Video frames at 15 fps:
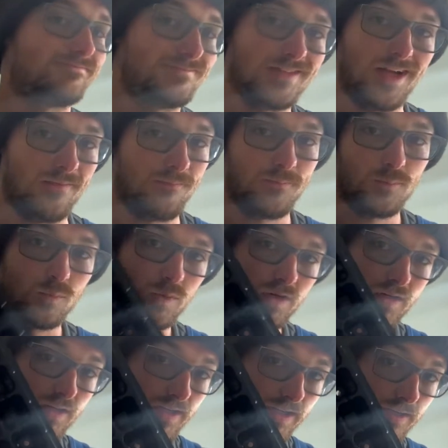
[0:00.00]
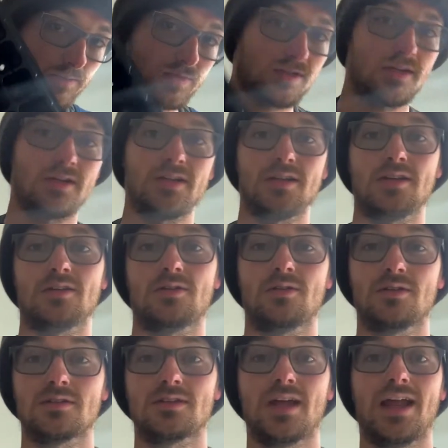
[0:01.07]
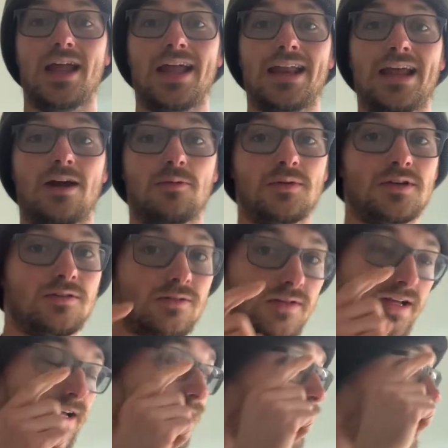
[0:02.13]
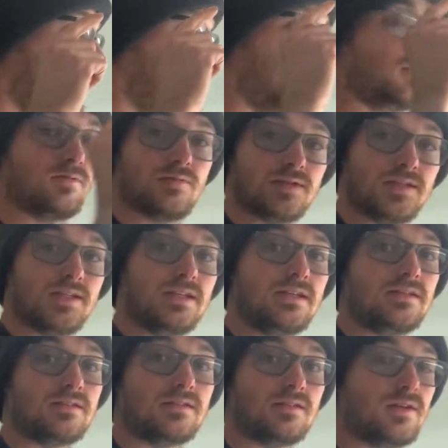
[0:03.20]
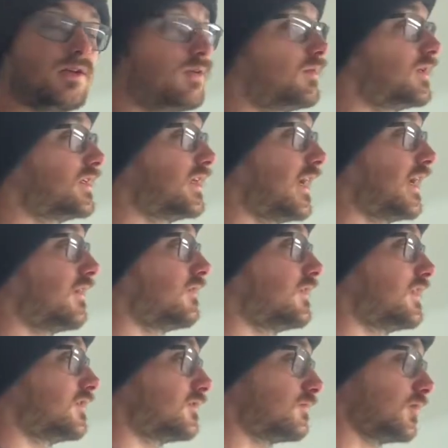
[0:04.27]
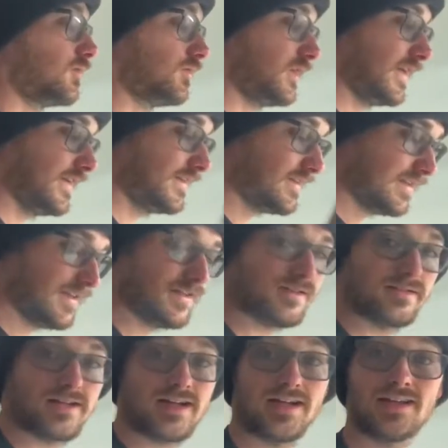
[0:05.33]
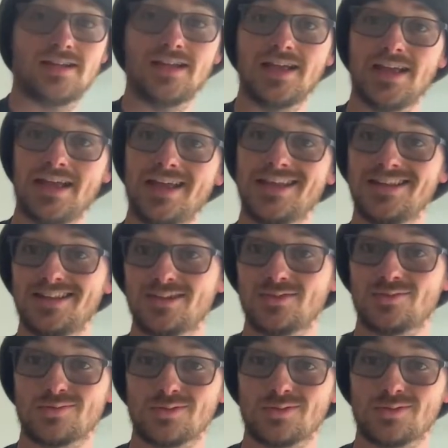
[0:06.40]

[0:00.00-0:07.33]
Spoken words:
No, we're going to get them started indoors, and how we do that is with these. We have these grow lights inside in this